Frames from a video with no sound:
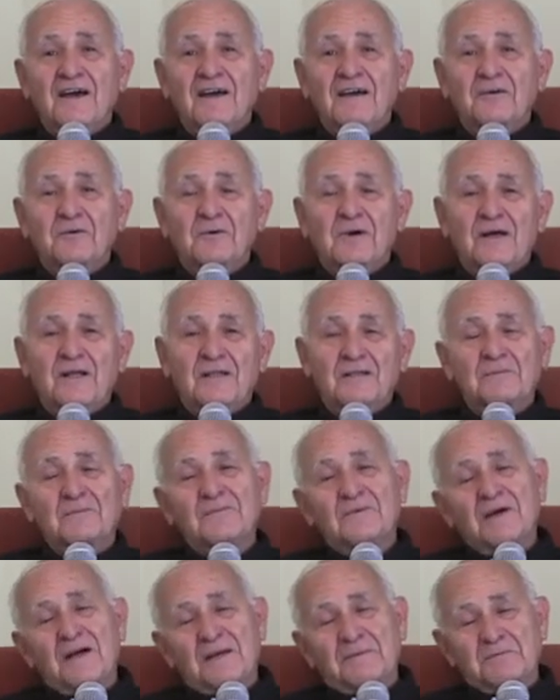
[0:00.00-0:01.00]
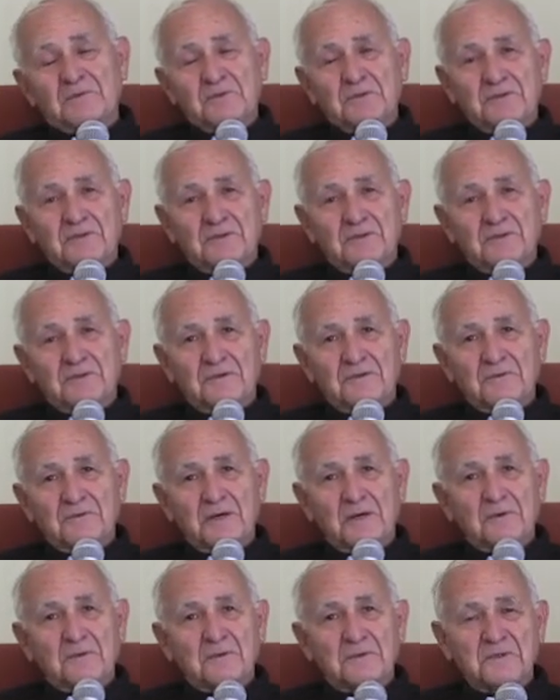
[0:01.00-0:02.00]
while I'm sure
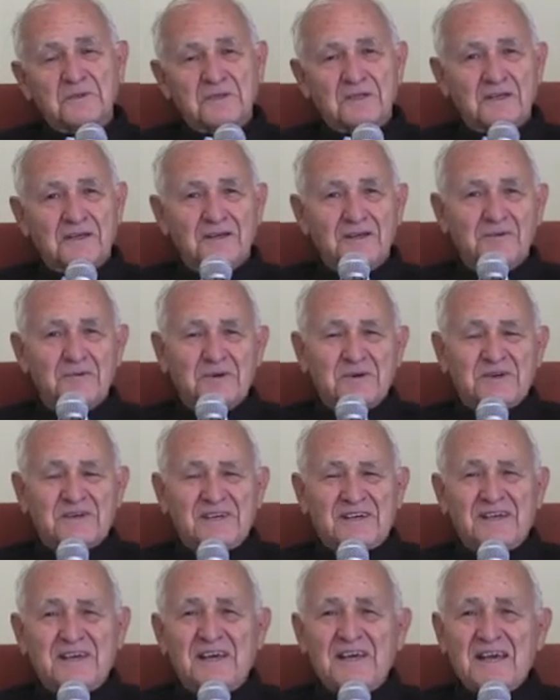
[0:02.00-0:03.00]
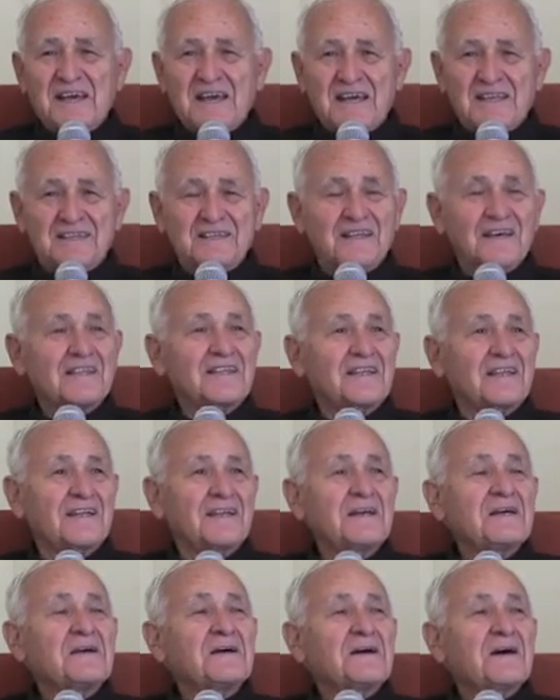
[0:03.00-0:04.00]
Raul Luna had nothing.
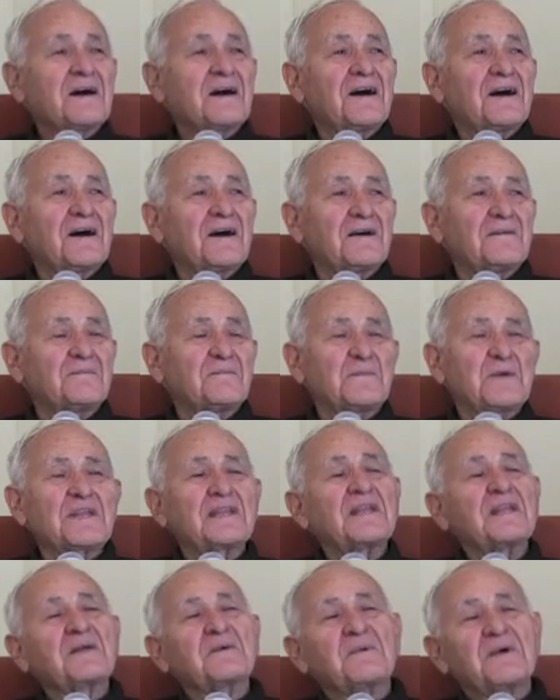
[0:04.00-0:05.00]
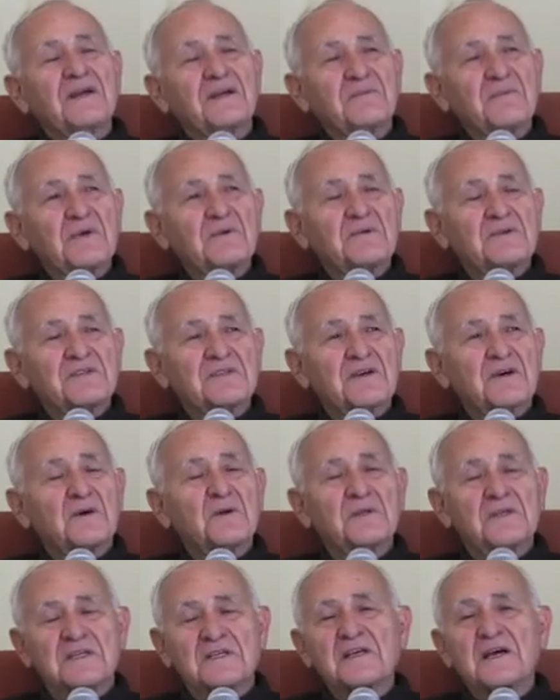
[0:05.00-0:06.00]
But anyway, it was a
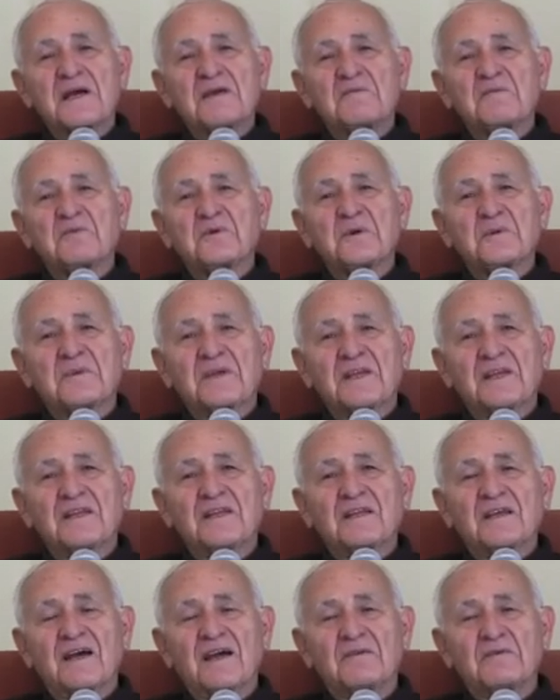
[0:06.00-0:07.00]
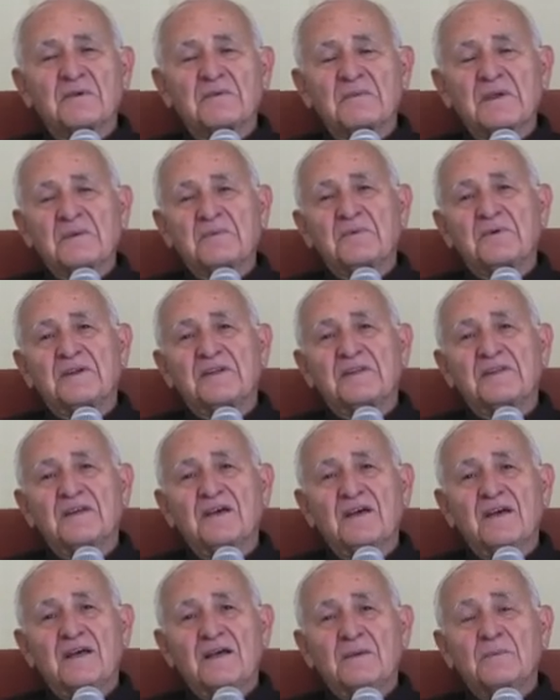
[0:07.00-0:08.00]
holy time for me, and I remember it
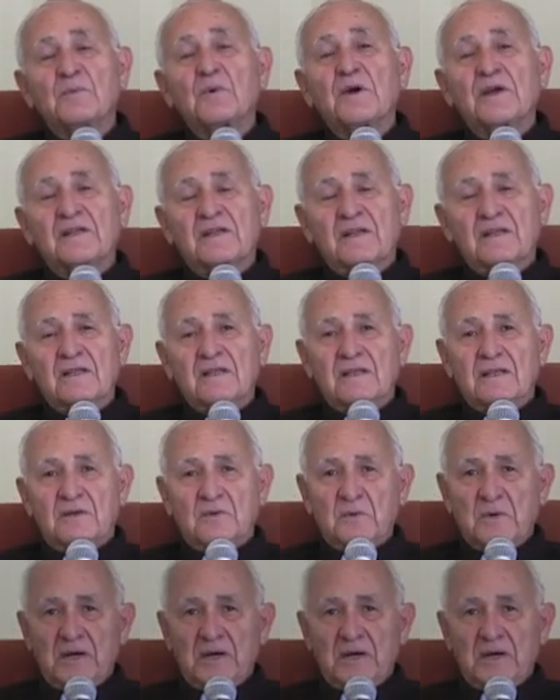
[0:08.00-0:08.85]
poignantly and